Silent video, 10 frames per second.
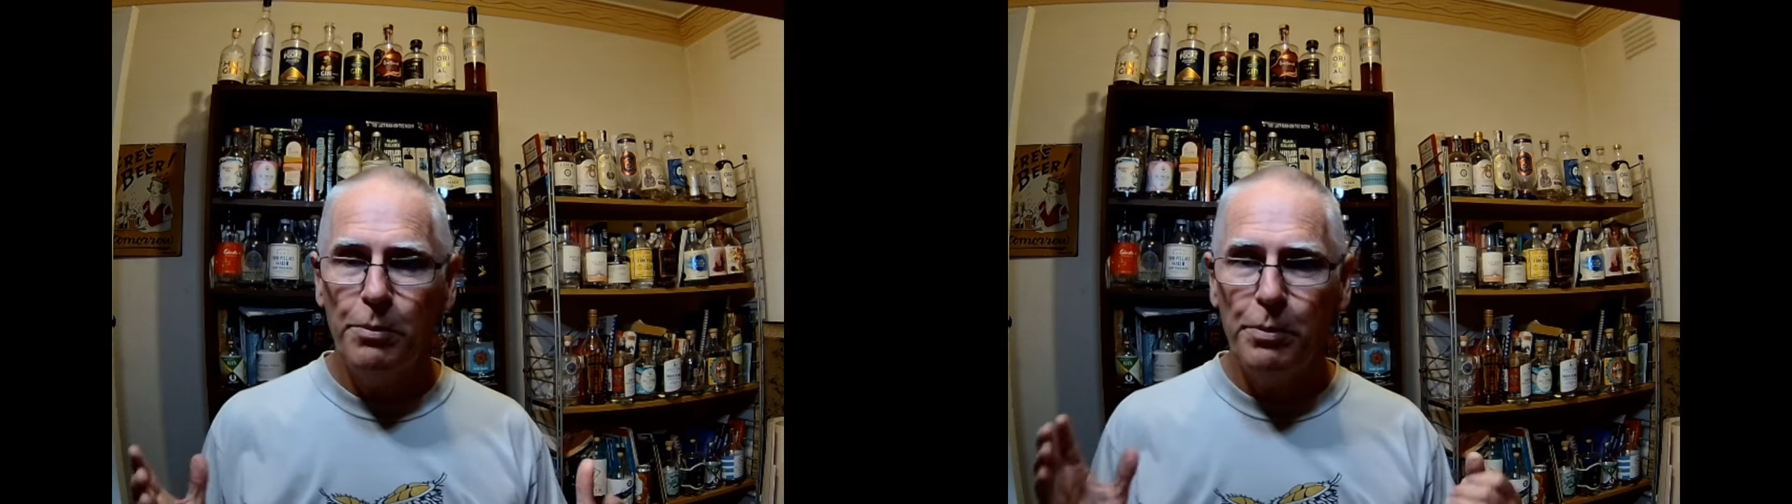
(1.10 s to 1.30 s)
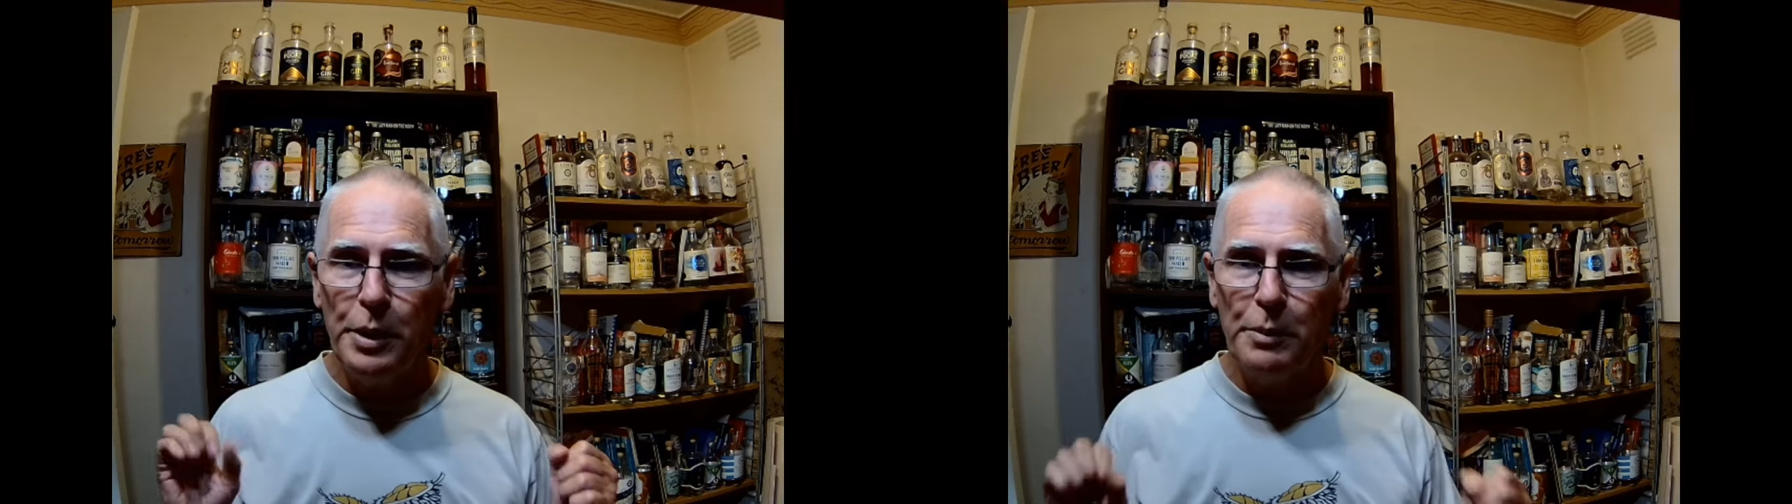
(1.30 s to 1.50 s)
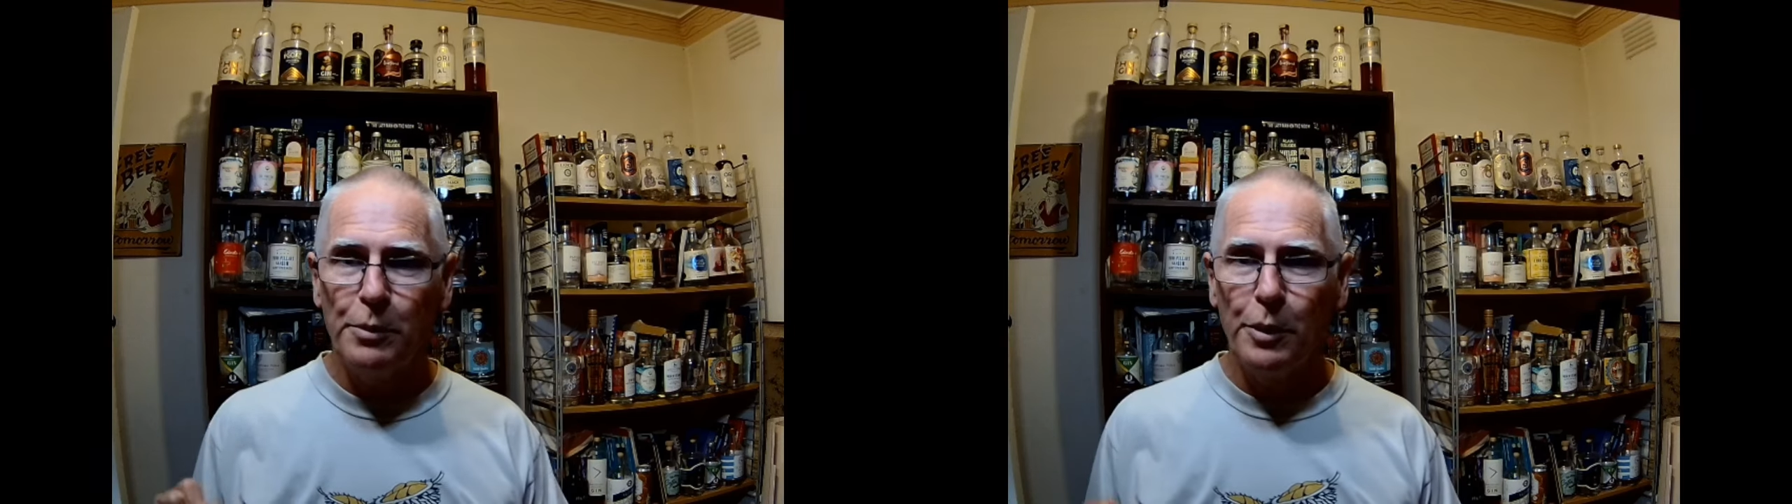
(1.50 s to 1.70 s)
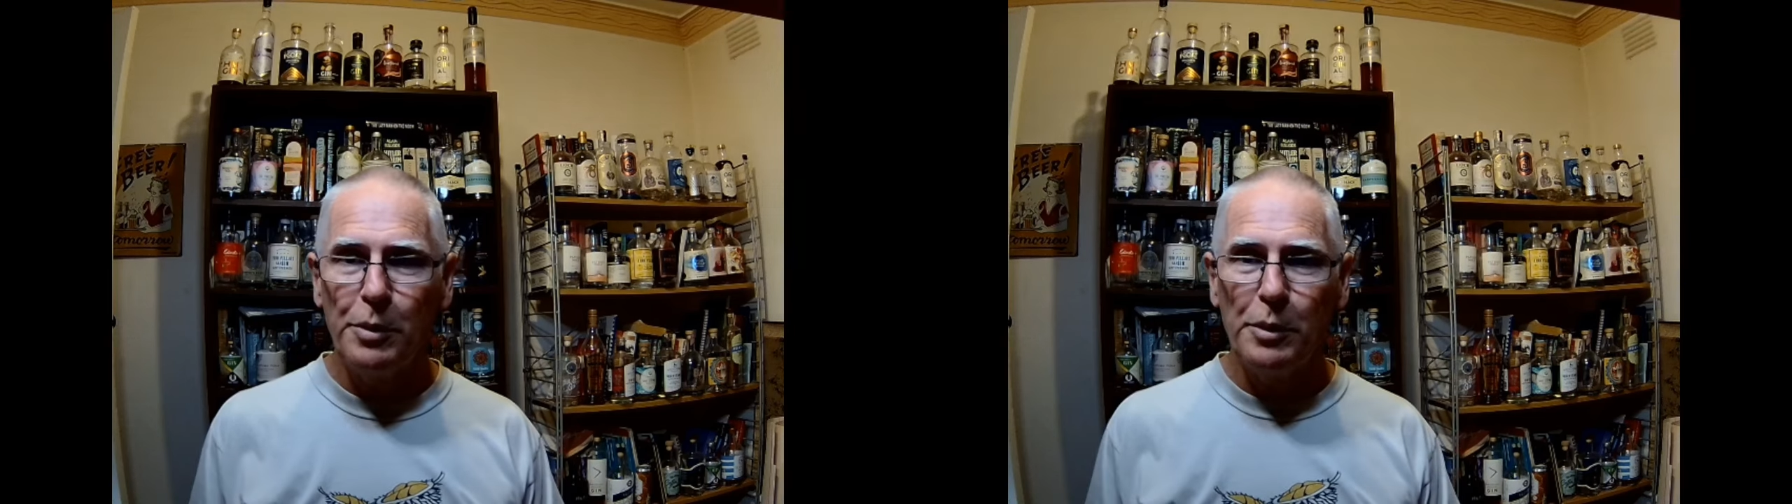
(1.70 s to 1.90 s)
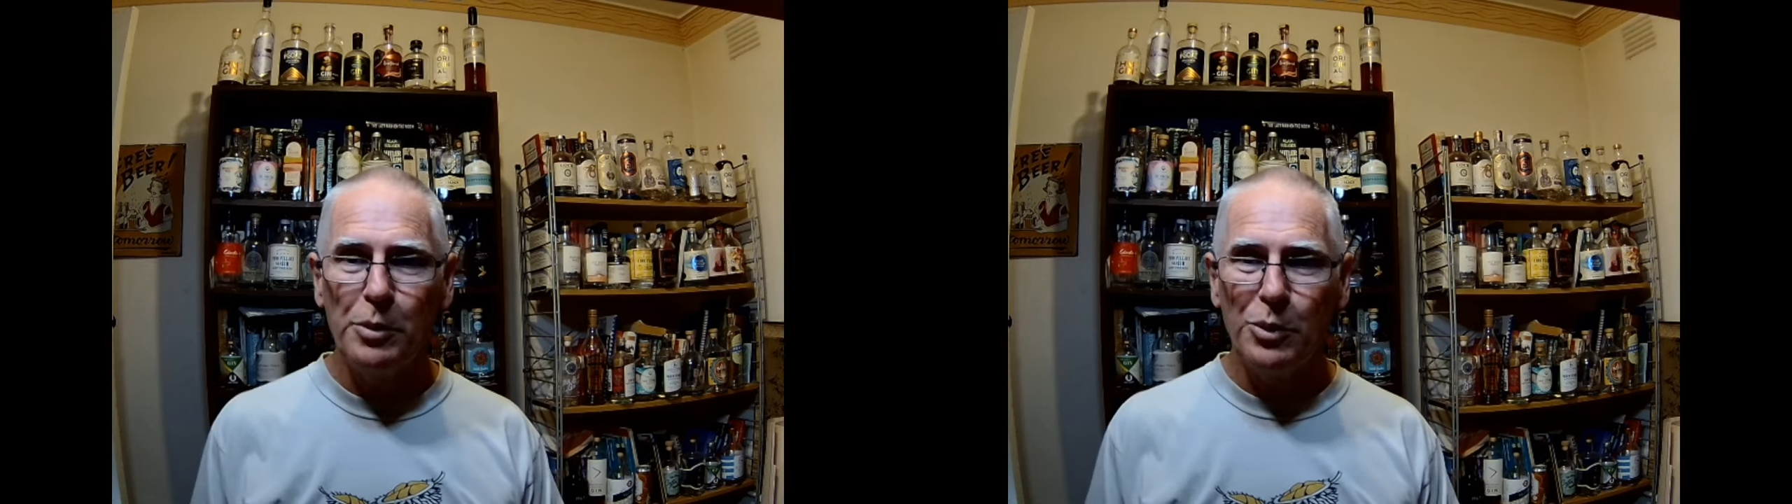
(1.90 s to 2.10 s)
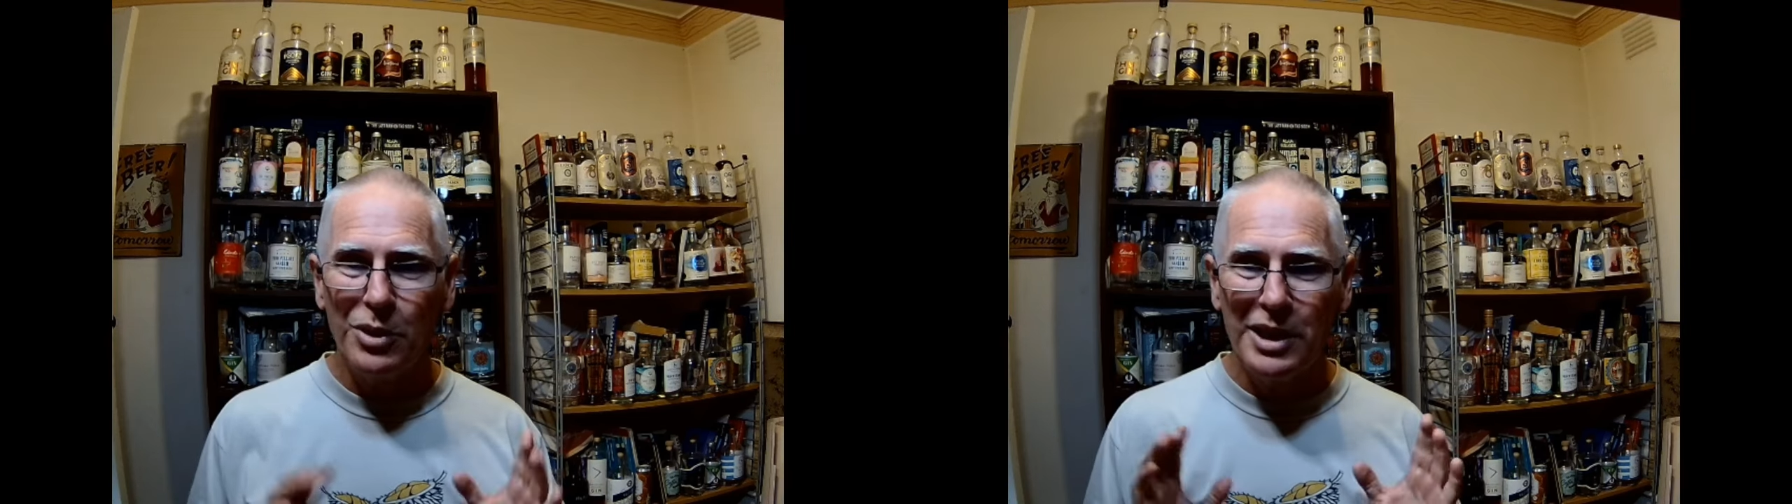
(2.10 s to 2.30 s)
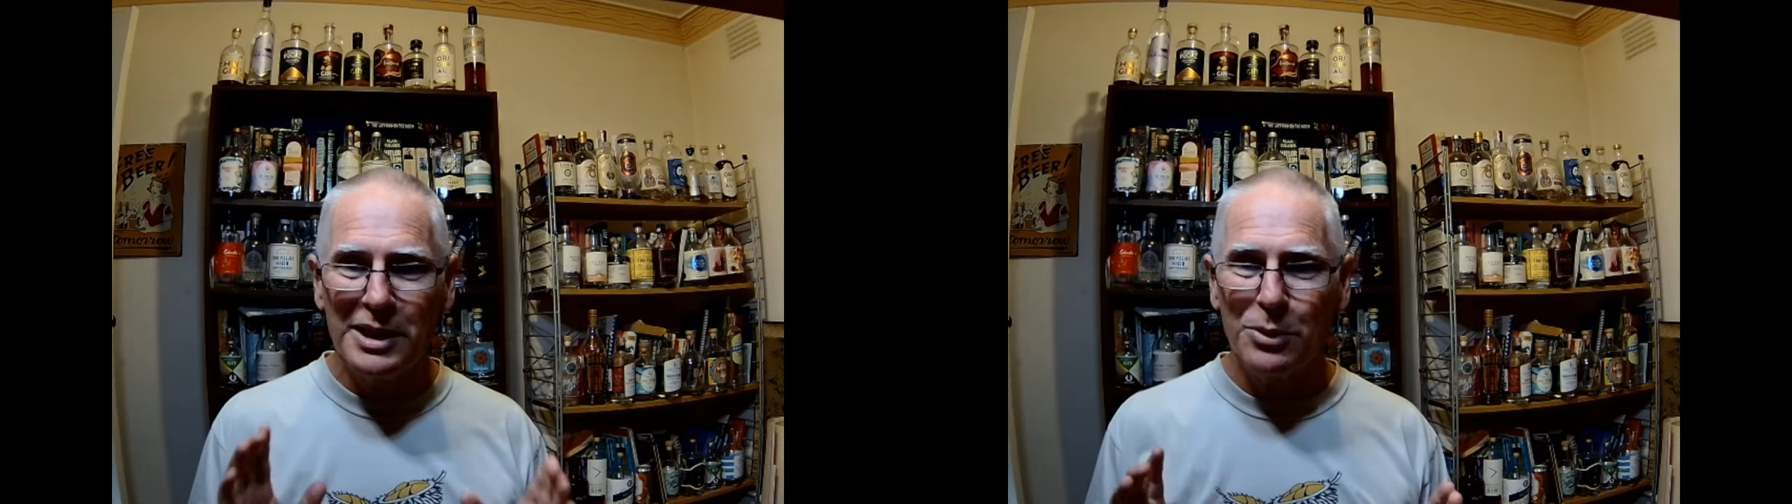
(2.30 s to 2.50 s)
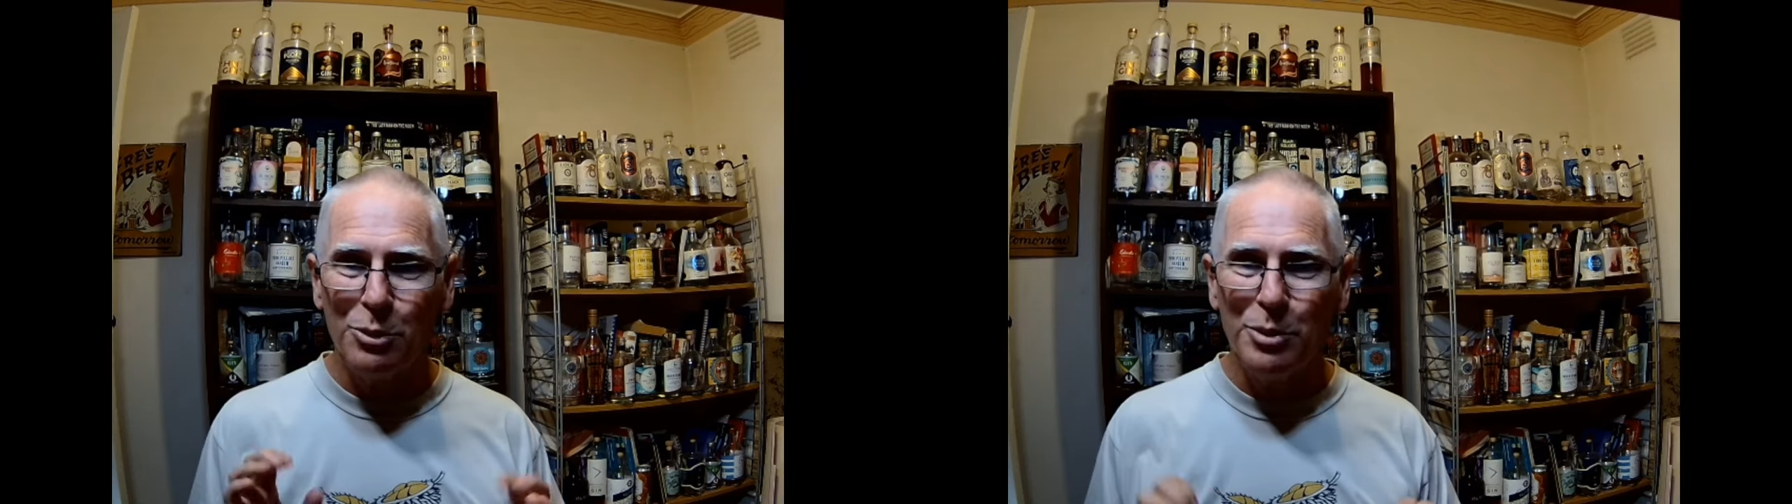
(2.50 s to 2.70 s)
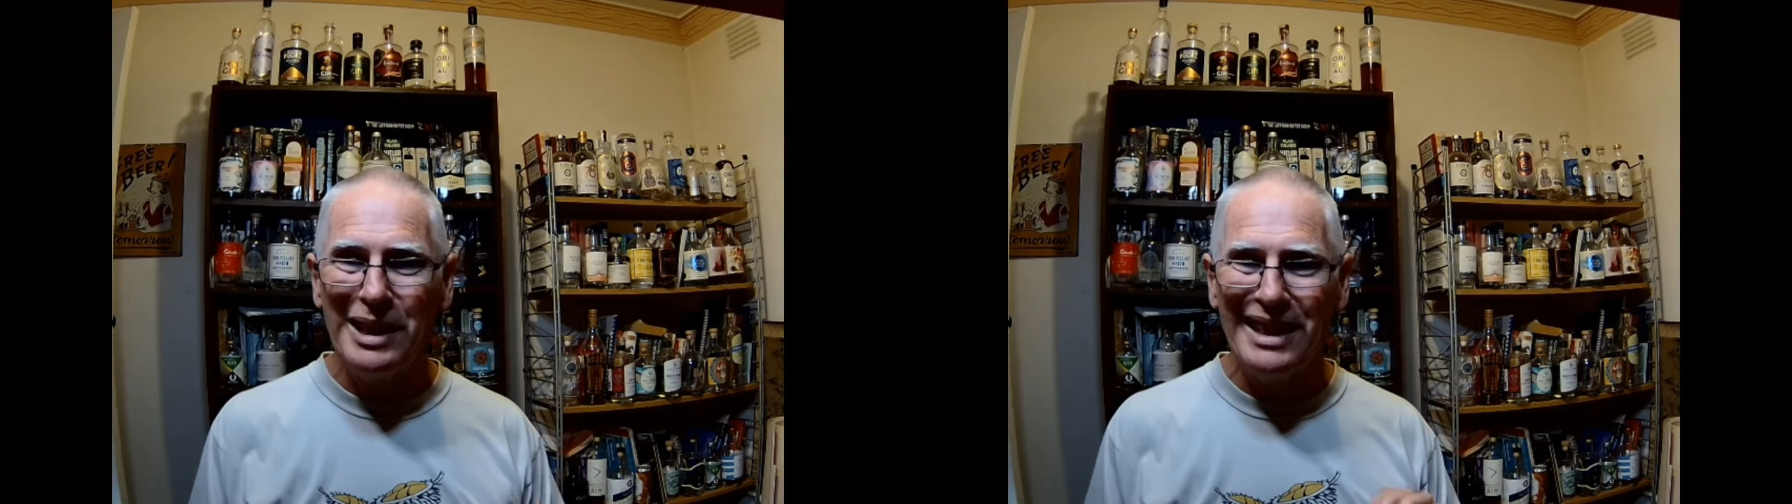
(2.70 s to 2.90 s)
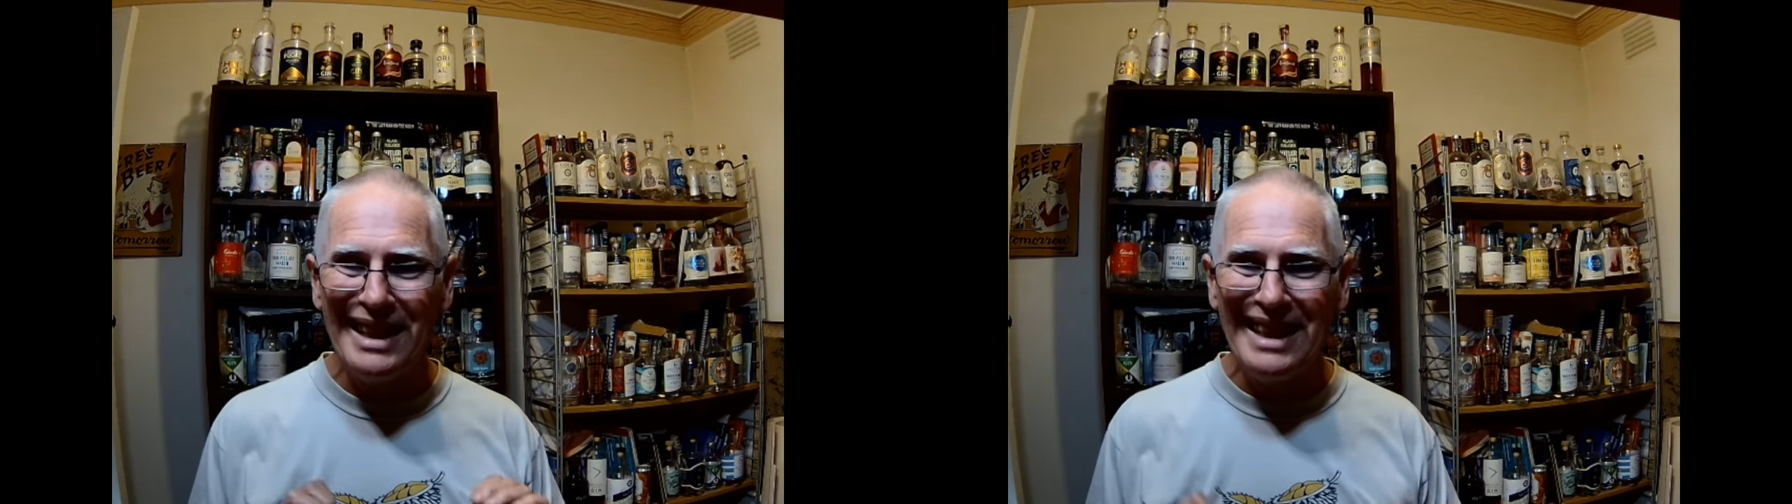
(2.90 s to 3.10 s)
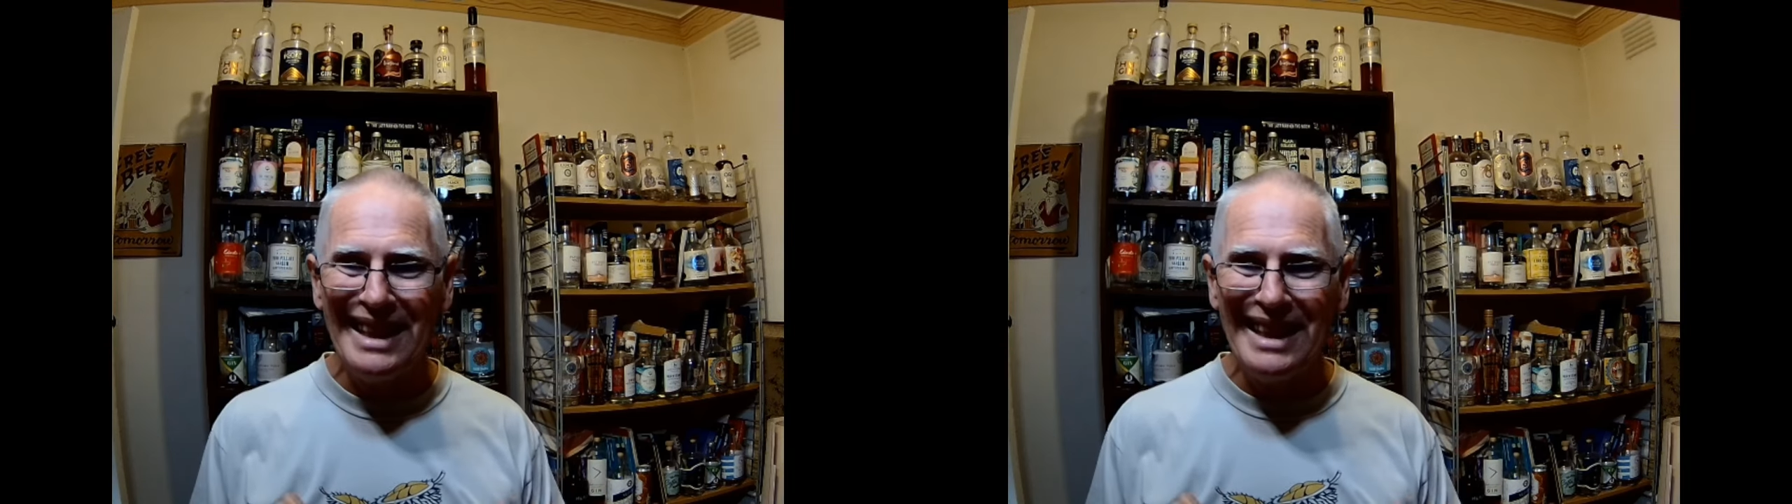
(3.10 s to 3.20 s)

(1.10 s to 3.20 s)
People, my people, this will be the